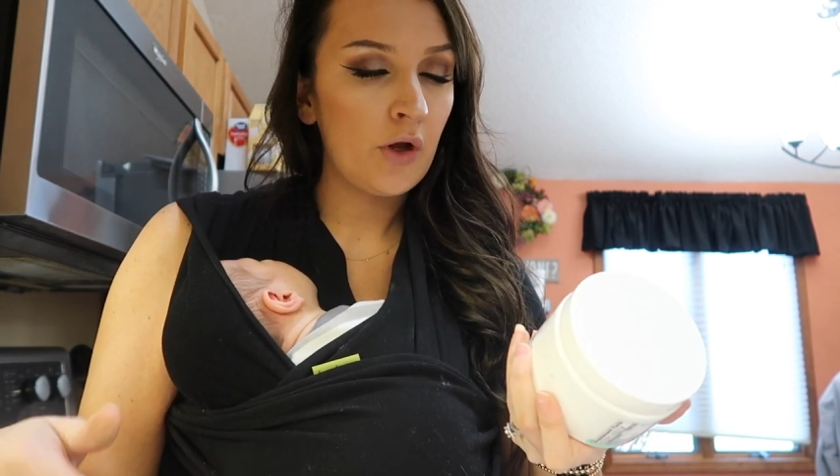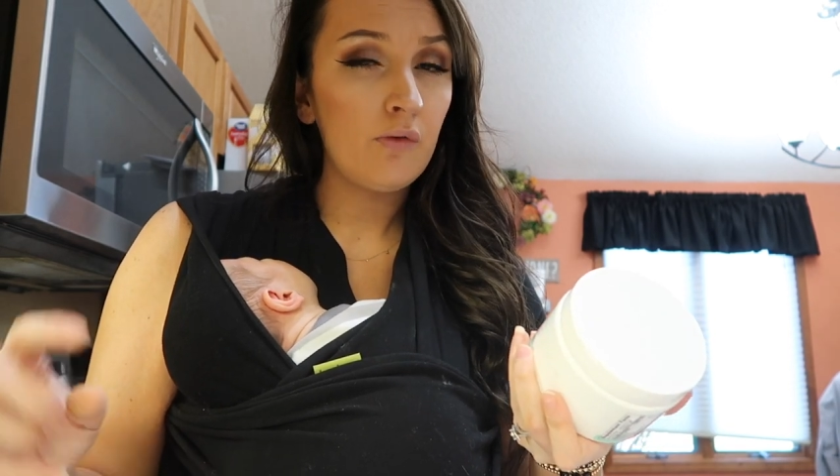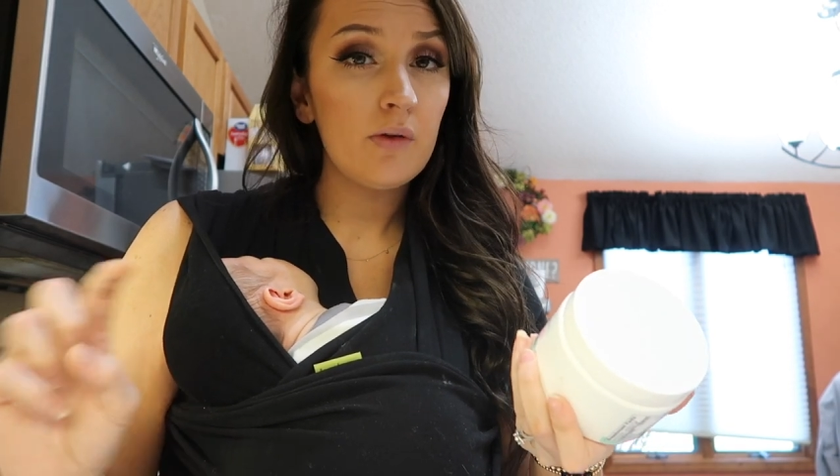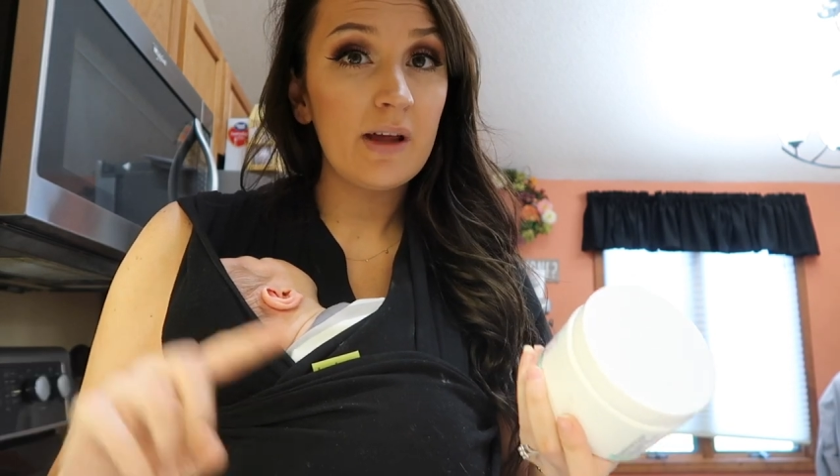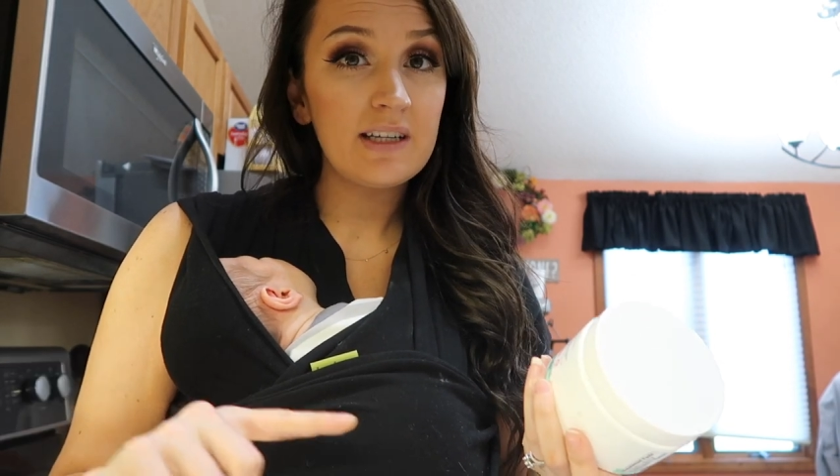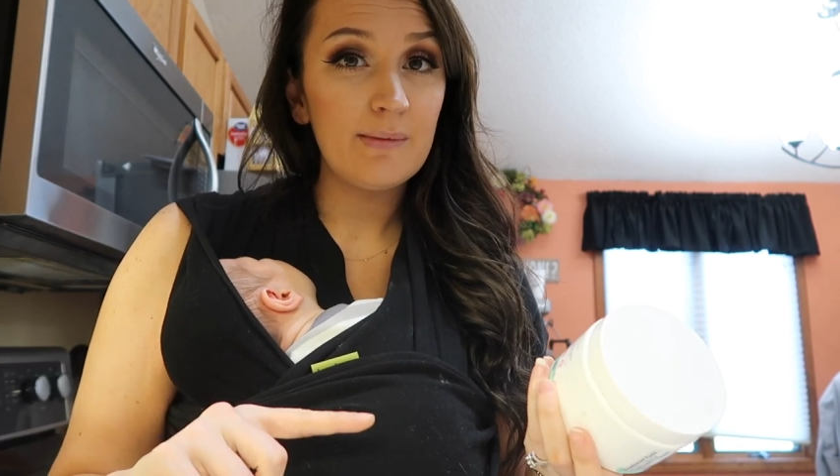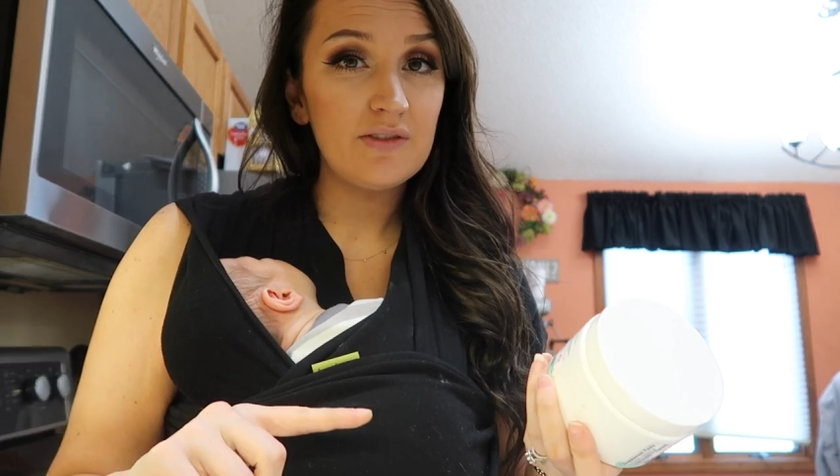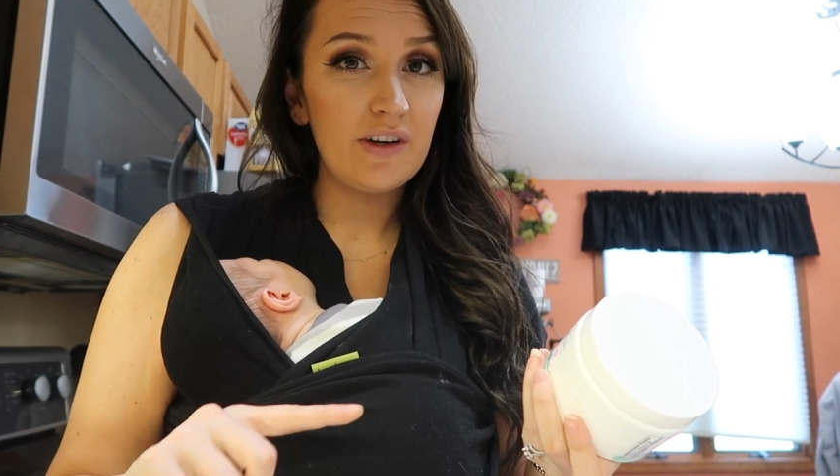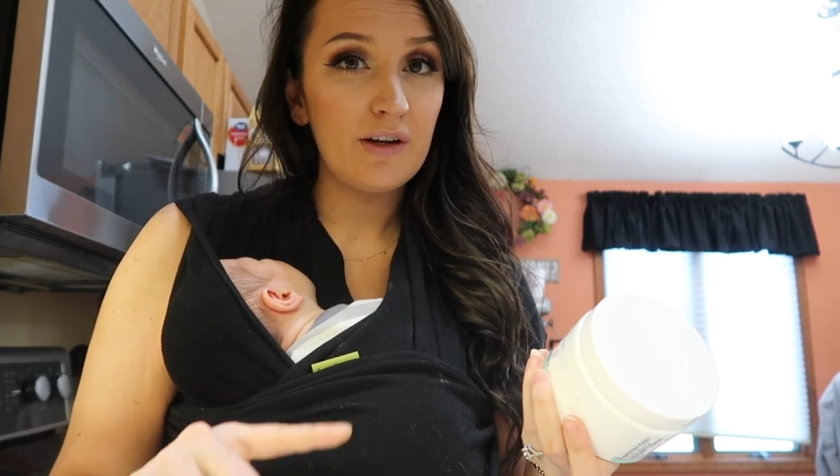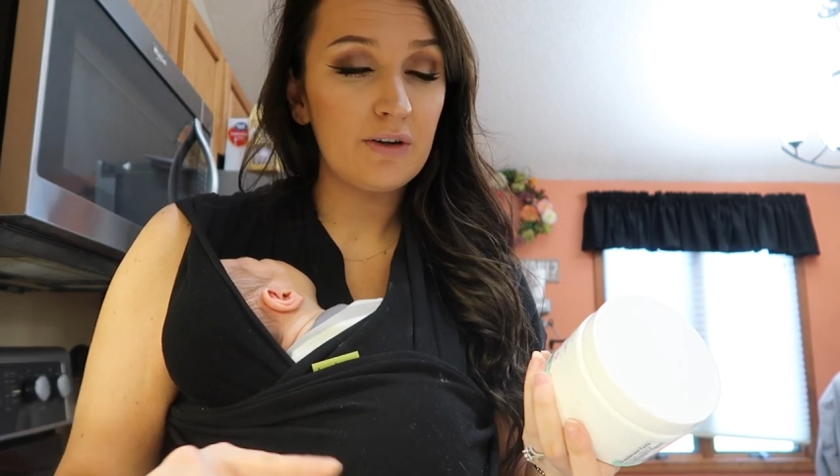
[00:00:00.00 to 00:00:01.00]
hopefully by the time
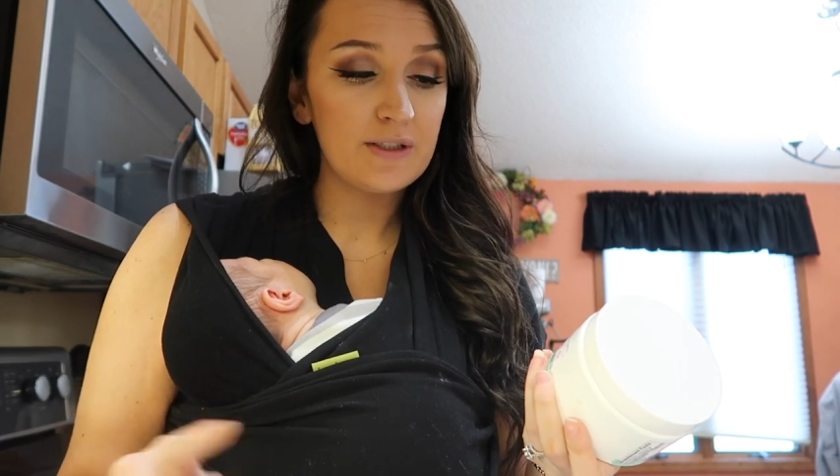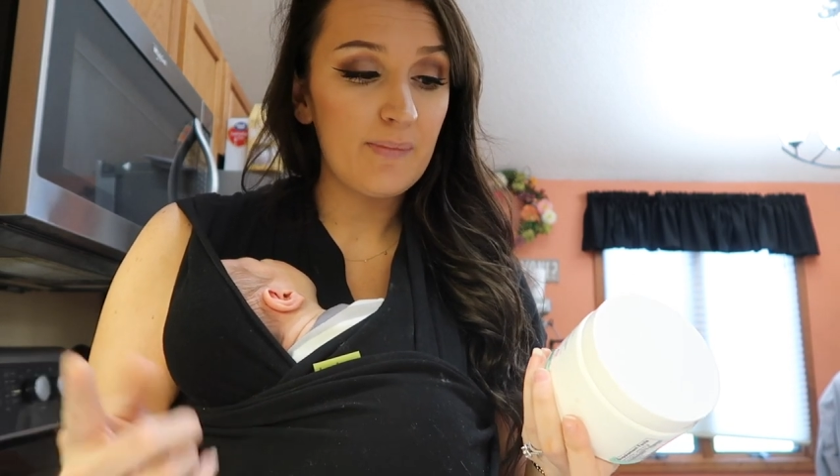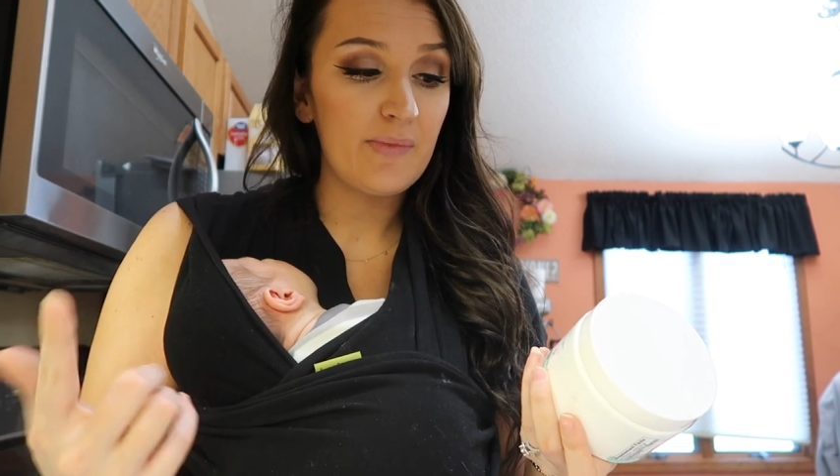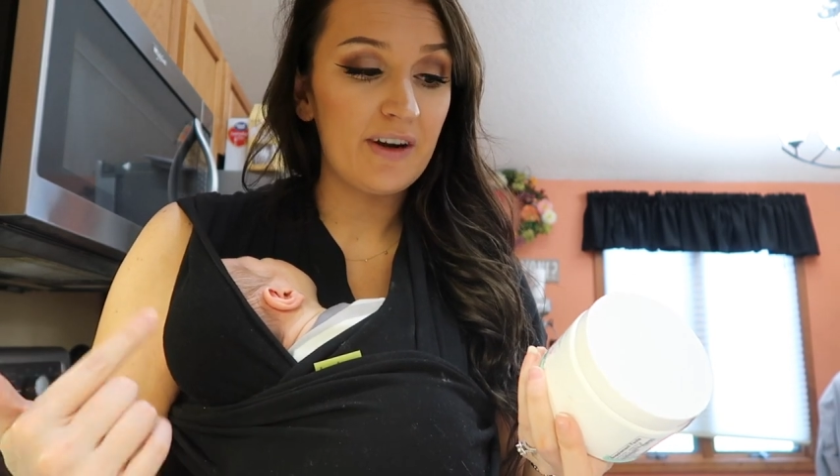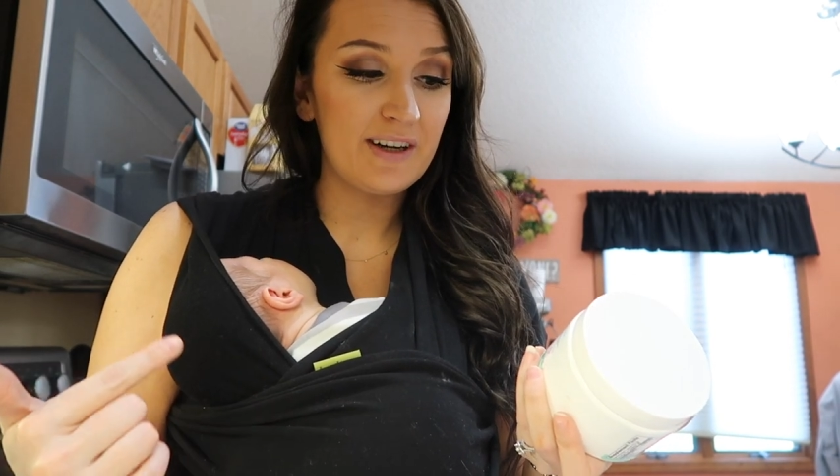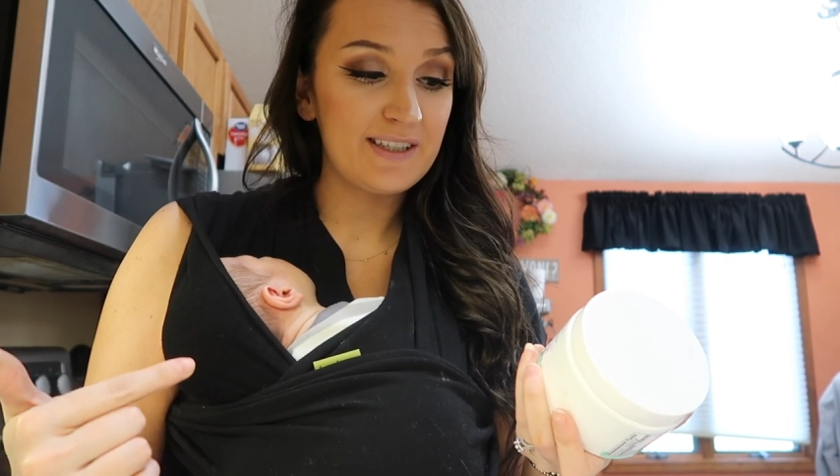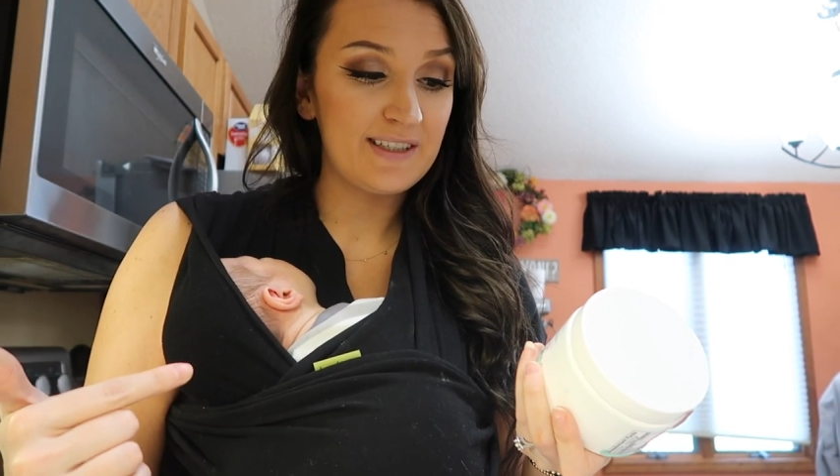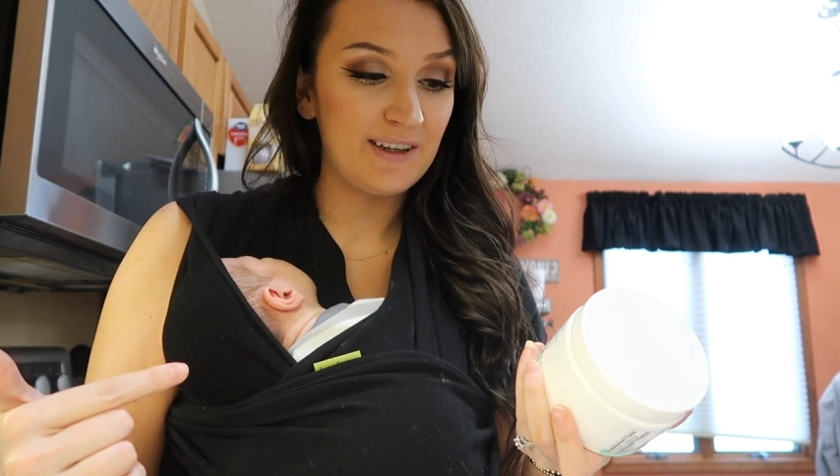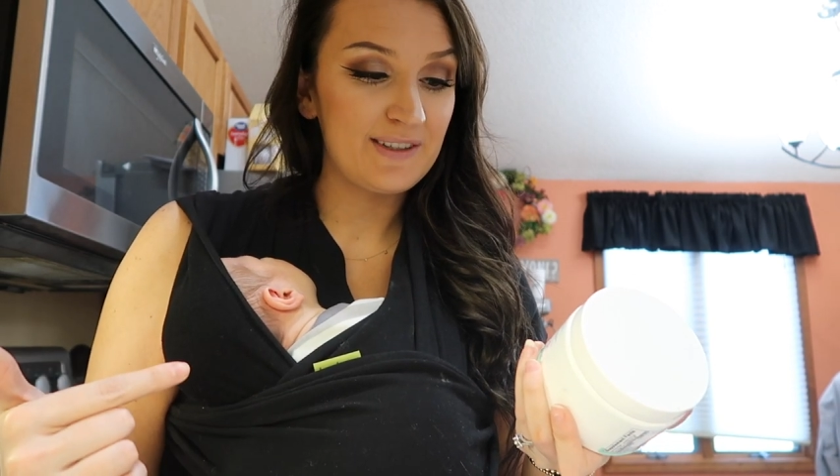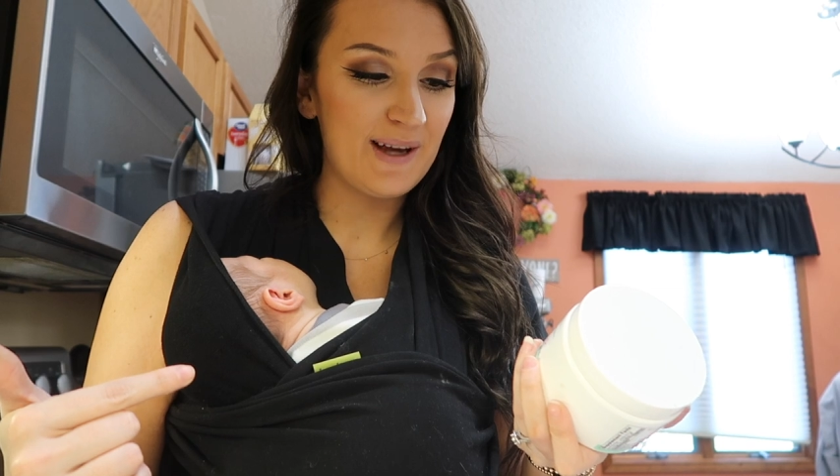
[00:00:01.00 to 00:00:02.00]
this video goes up there's
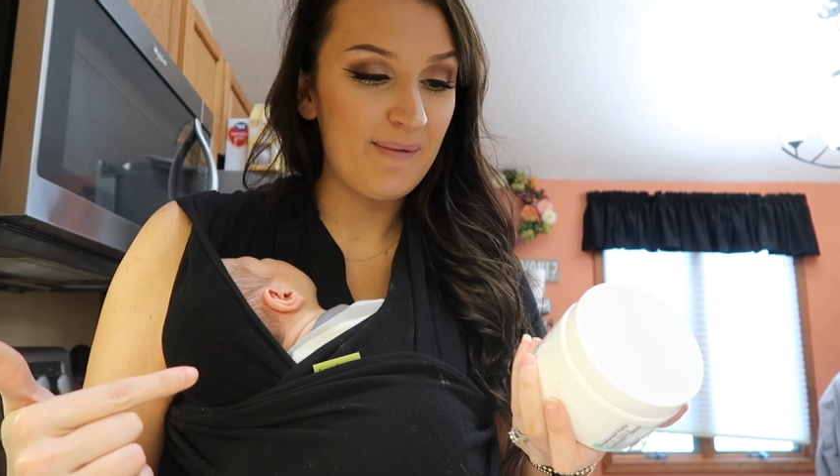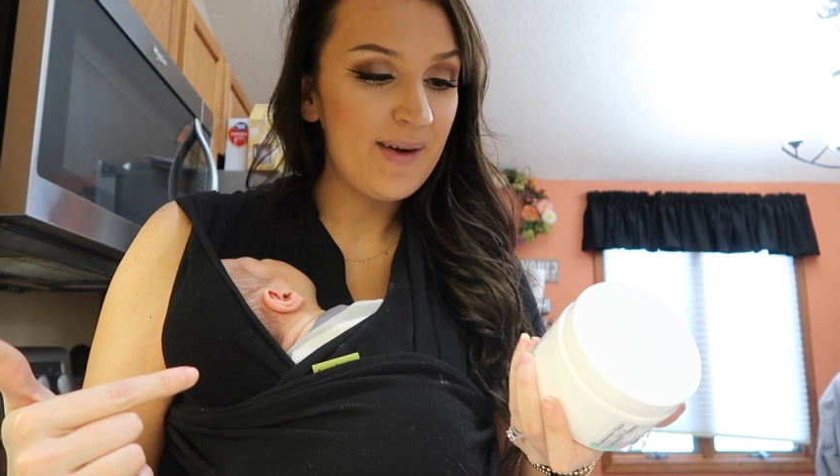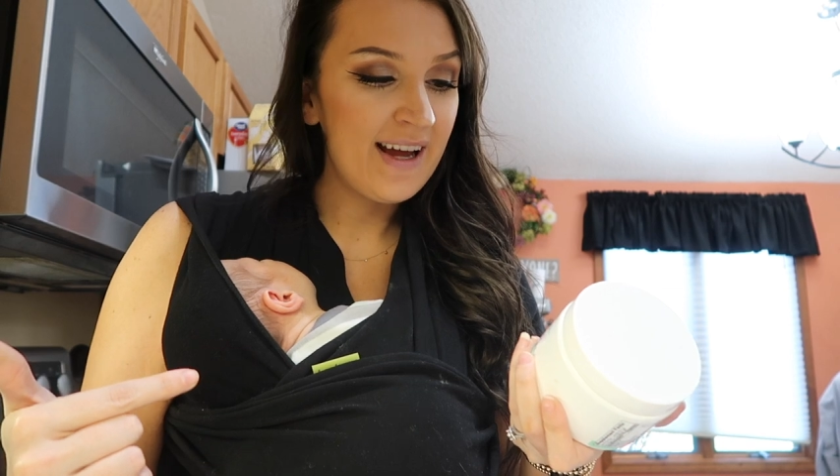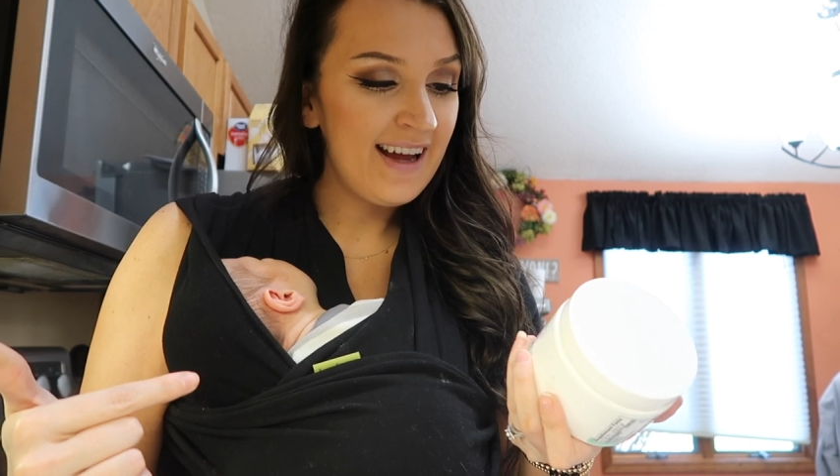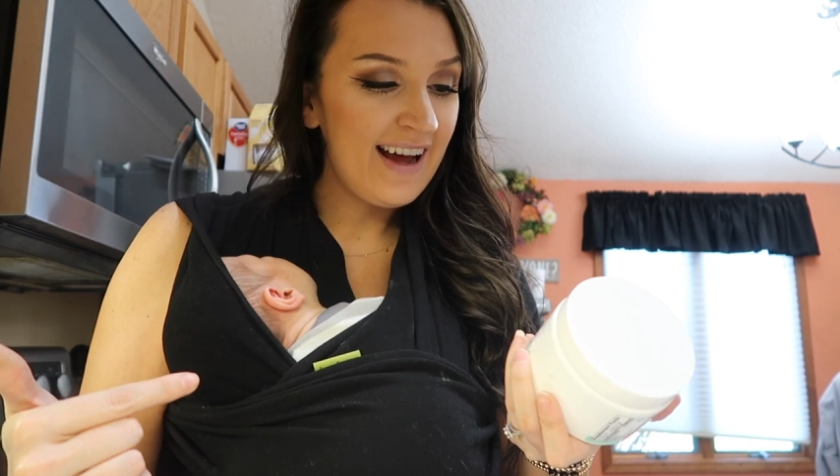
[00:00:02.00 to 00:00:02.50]
still some